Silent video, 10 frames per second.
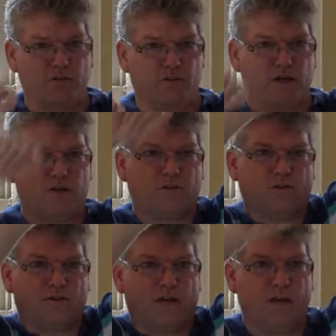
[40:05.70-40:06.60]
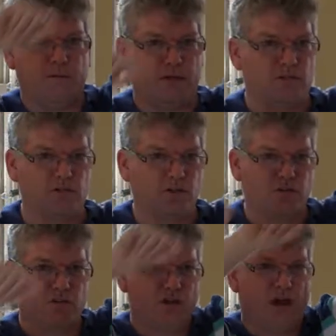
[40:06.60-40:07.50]
as we go closer to Him. It's
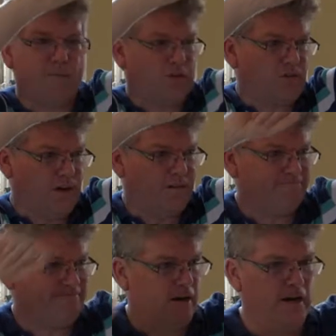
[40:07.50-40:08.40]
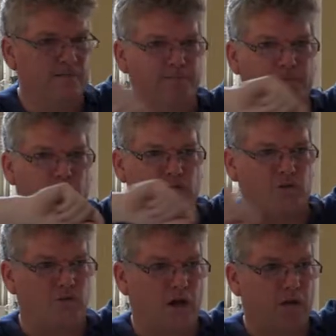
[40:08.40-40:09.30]
just geometry, right? There's
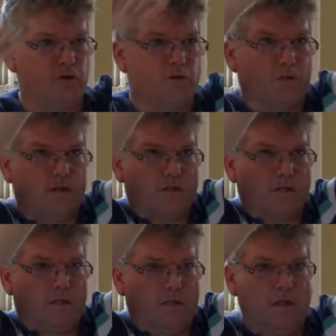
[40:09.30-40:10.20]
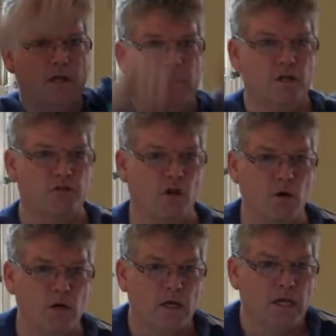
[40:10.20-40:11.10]
your geometry lesson.
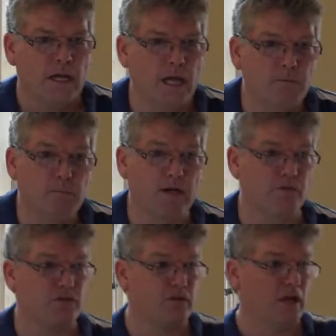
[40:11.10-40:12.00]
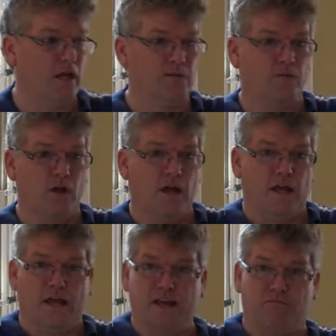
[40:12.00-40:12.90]
So, it, but if, if,
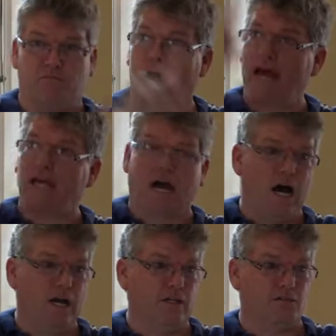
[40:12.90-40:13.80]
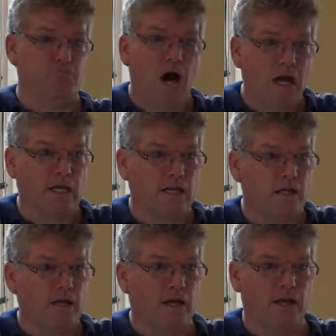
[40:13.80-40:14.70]
if my God is
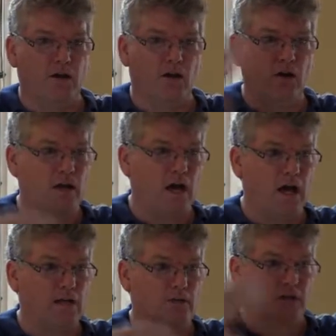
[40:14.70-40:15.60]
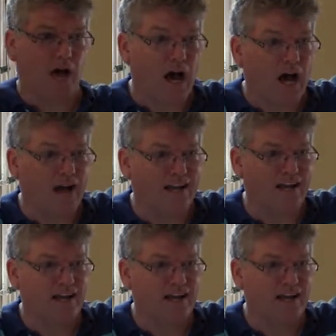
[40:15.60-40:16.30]
money and her God is God,